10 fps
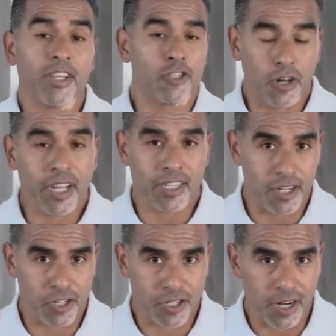even dirty
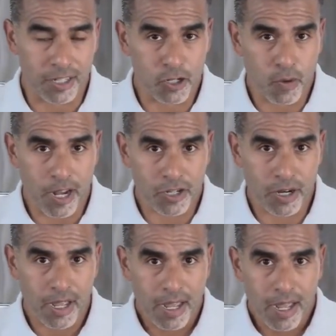dishes on a
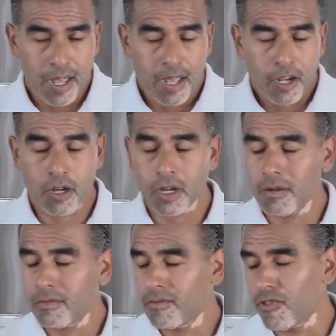dishwasher
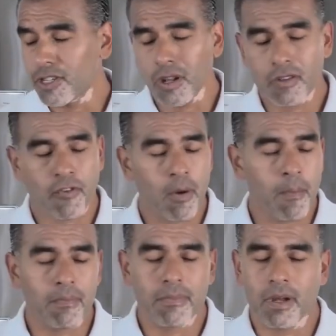could result
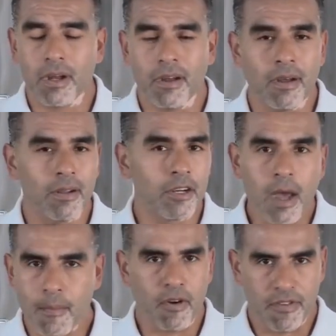from a
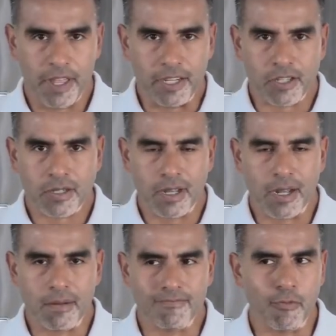number of things.
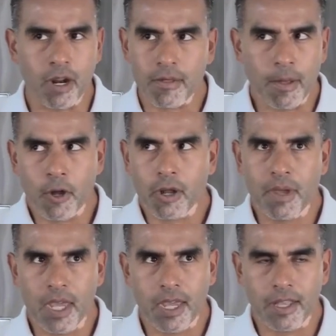One of them
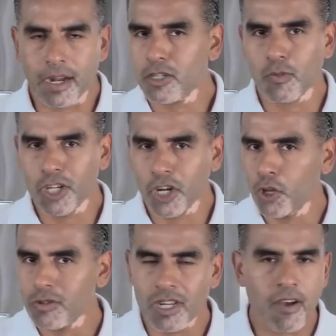could be the customer
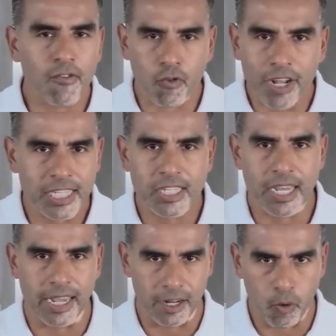didn't use enough
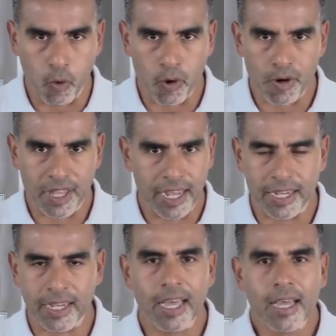rinse aid, or
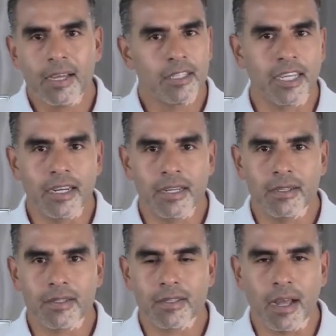they
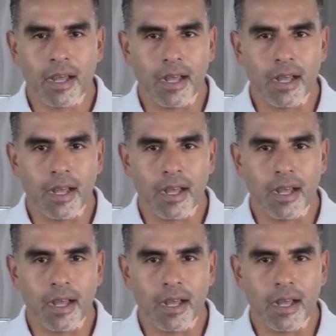didn't